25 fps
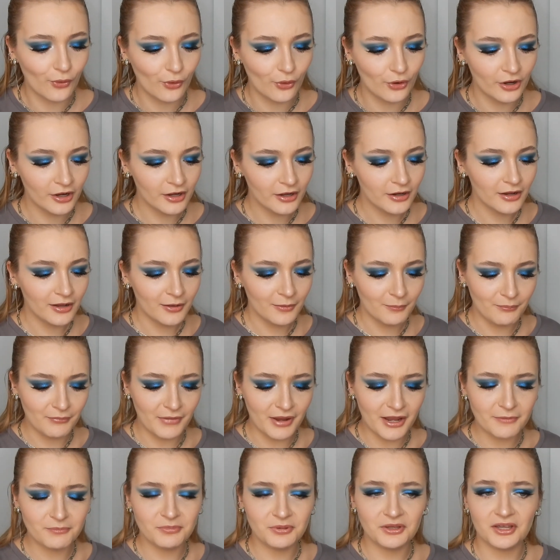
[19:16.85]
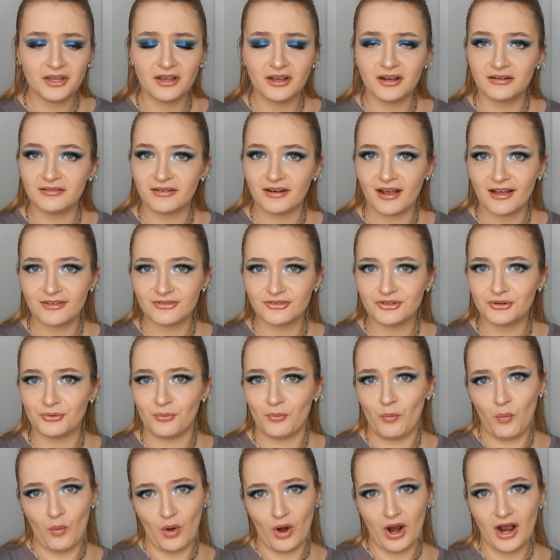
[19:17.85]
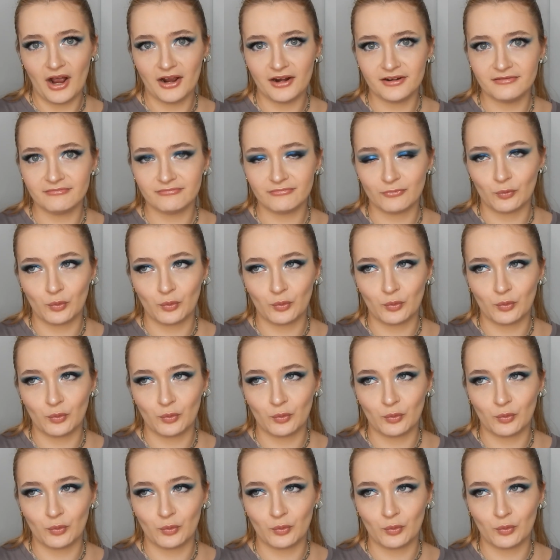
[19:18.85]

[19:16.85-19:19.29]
or maybe another one